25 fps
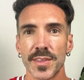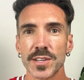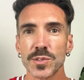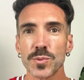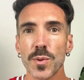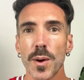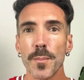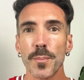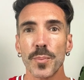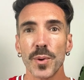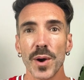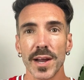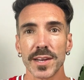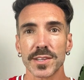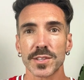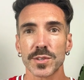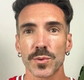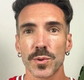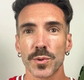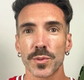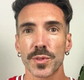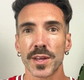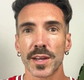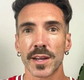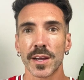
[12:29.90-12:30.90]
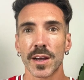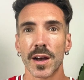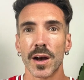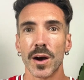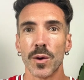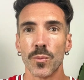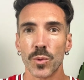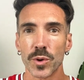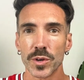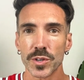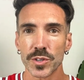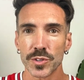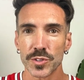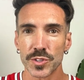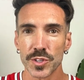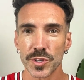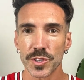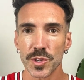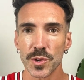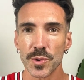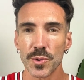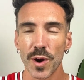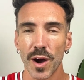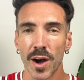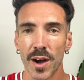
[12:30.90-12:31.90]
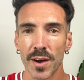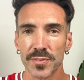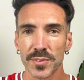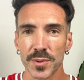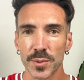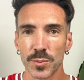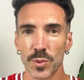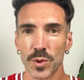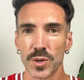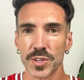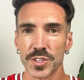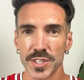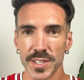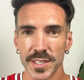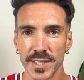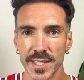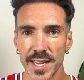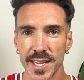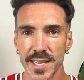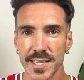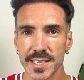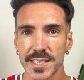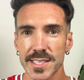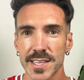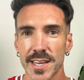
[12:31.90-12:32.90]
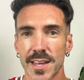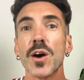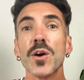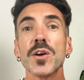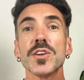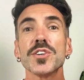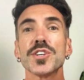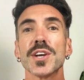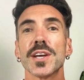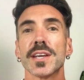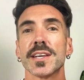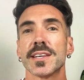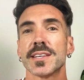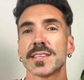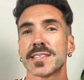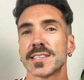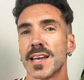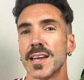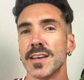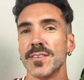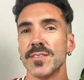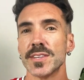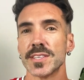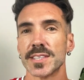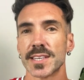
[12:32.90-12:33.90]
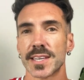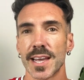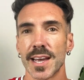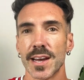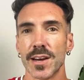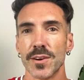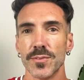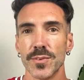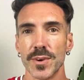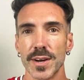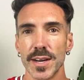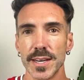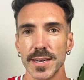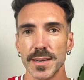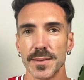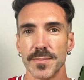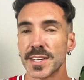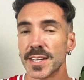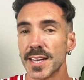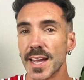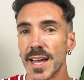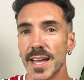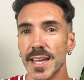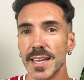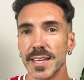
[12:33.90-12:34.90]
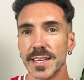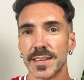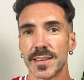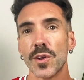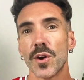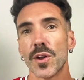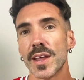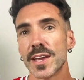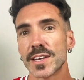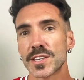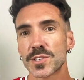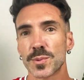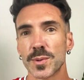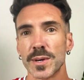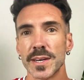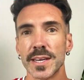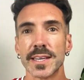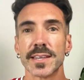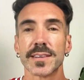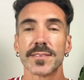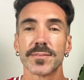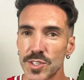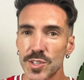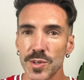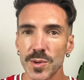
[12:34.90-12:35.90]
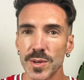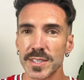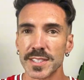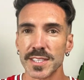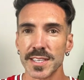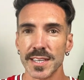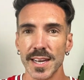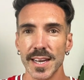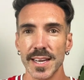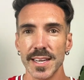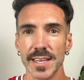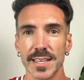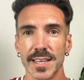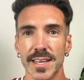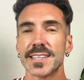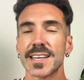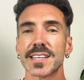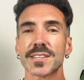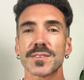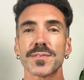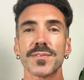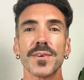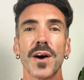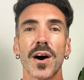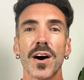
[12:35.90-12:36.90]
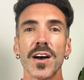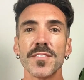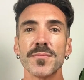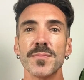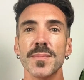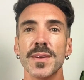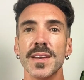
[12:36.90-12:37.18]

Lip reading: there's one practical thing I want you to do after watching this, go and check your savings account rate today. Not next week, just do it today. It takes 5